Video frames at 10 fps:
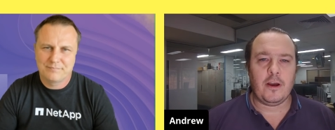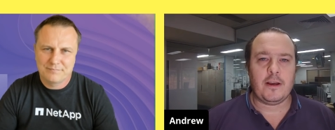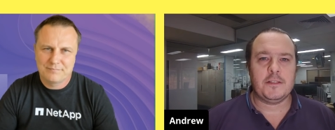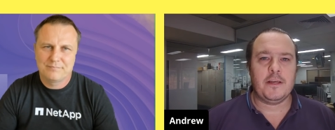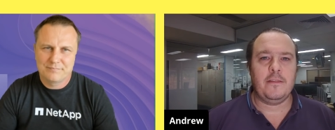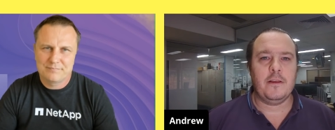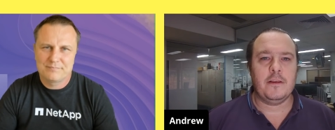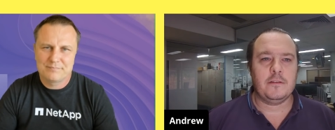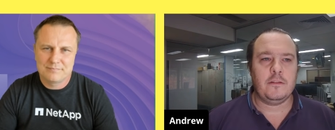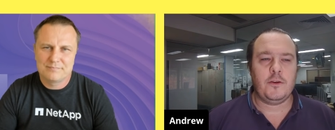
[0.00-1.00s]
Speaker 1: I said,
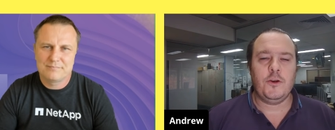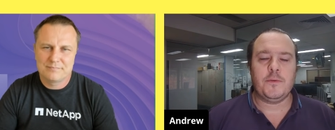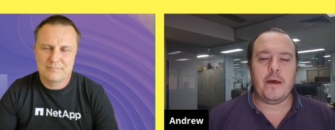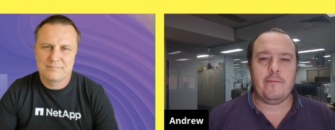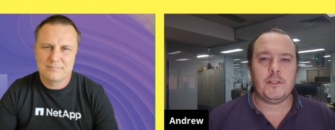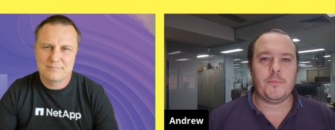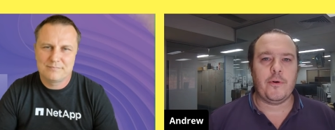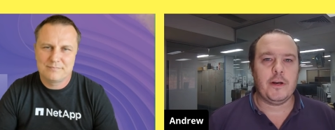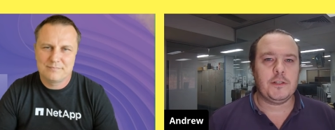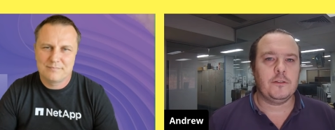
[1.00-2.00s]
there's a huge amount of
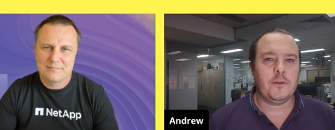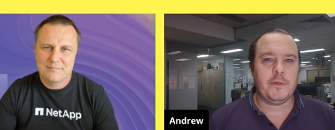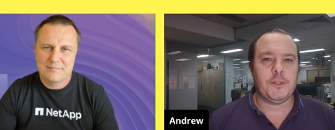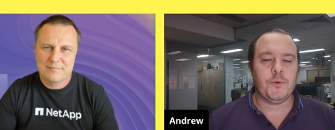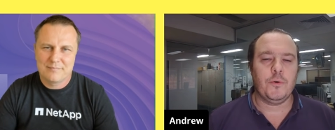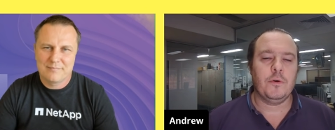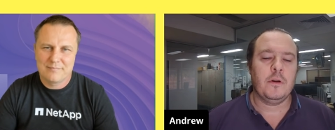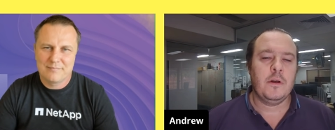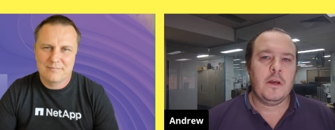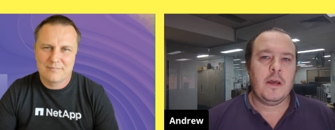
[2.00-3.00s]
inspiration to be drawn
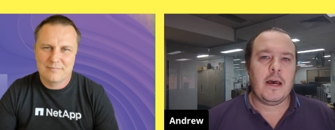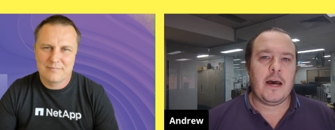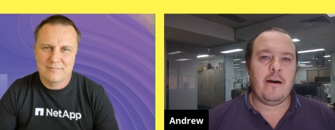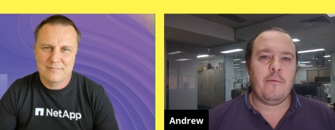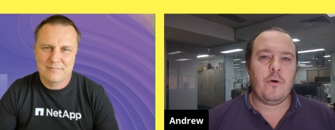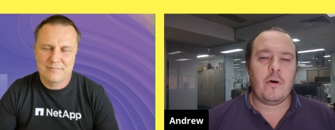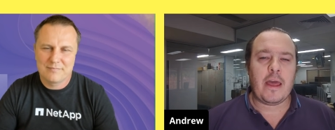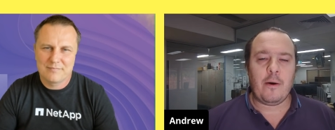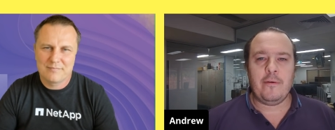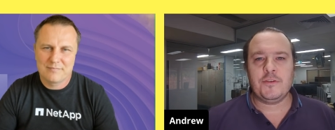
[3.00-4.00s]
uh, in what,
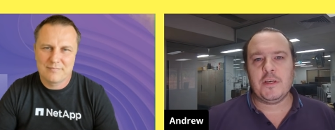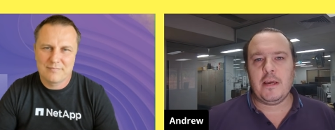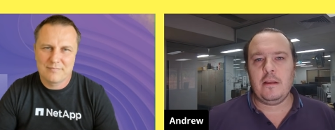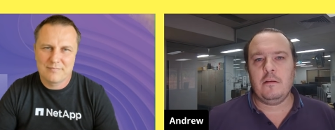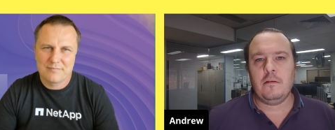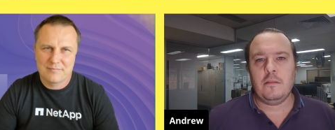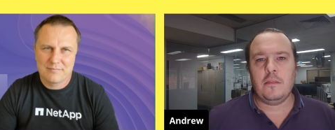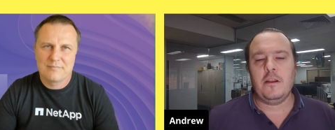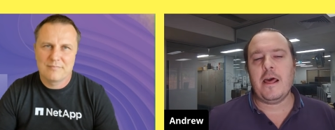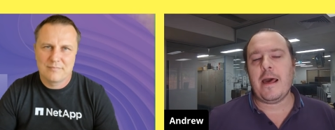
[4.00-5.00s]
how we've seen
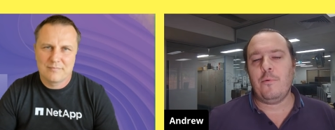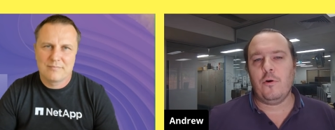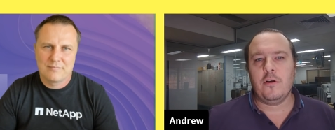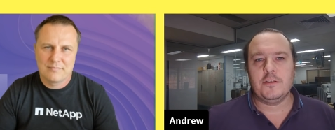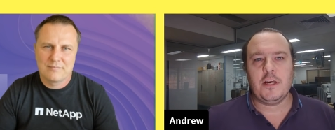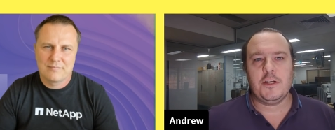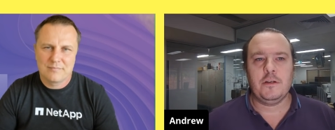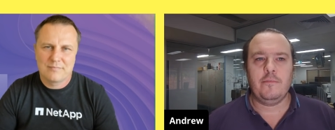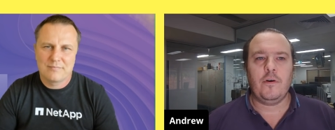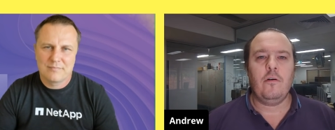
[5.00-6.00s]
the NetApp
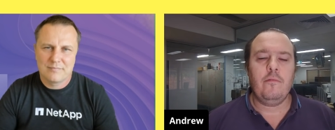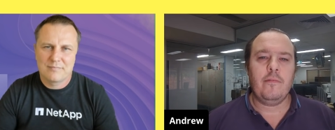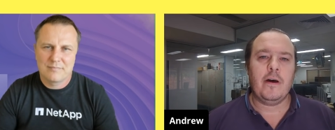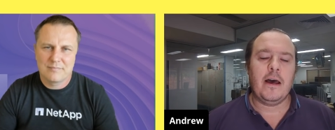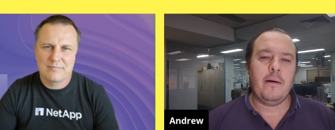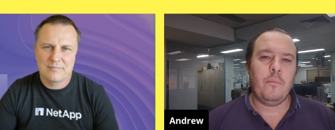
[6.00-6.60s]
organization evolve. Um,